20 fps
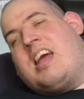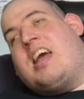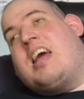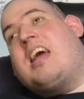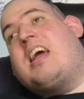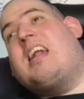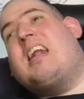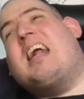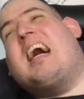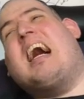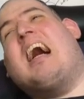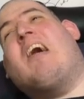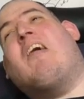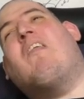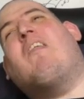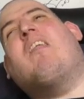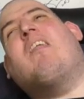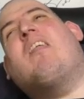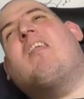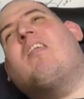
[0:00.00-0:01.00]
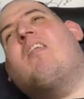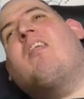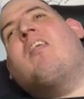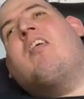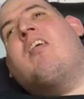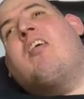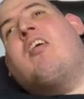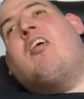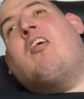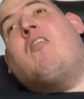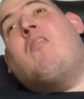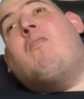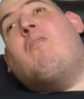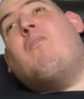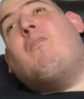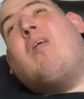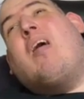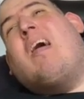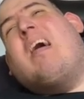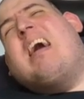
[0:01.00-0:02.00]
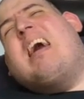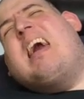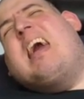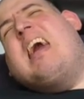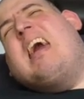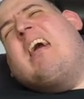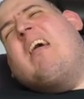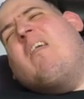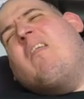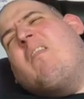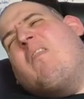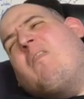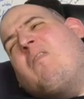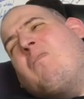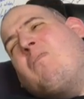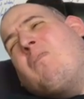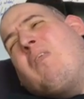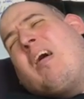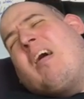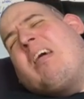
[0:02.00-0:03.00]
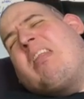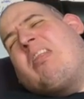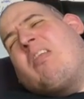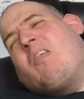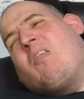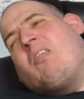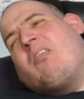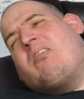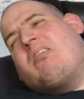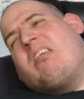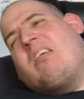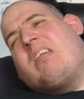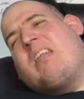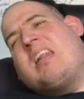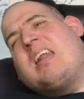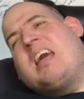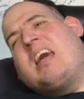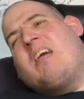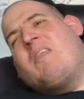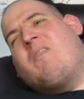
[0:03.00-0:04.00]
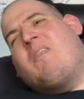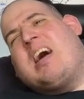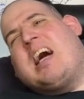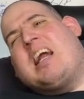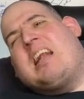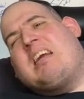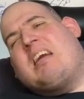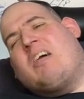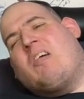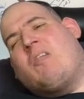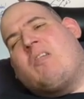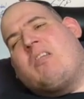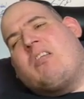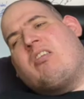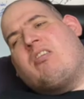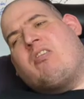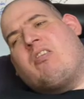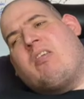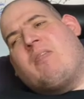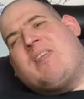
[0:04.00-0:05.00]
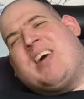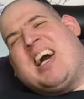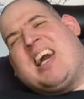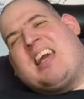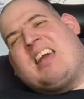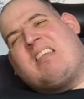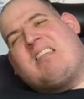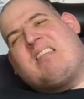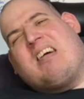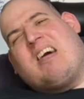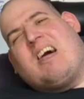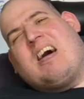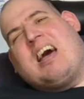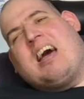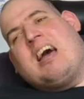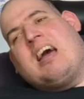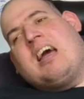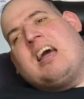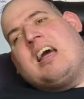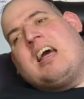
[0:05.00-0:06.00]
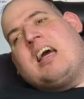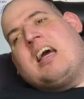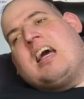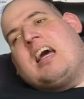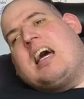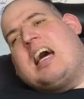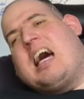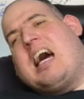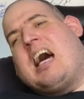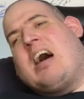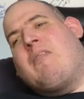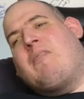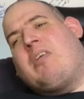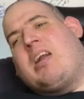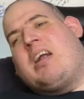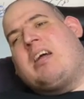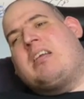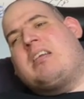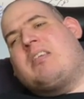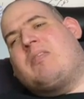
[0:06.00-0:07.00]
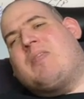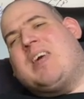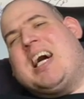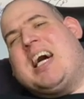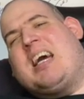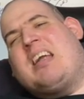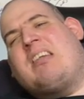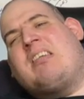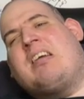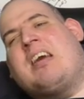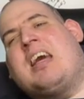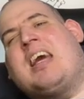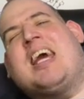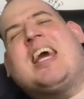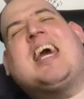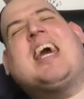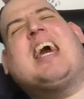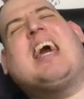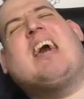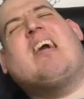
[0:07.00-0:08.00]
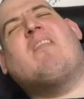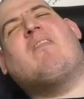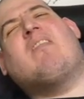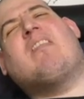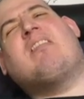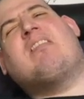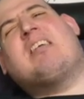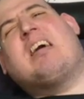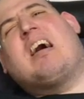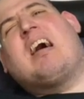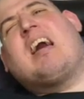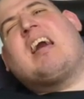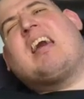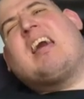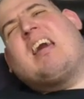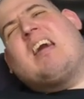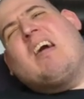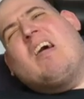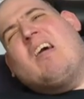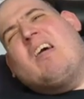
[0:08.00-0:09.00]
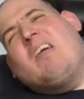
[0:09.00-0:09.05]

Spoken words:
Now, my thoughts on the Randy Orton Drew McIntyre ambulance match. It was a good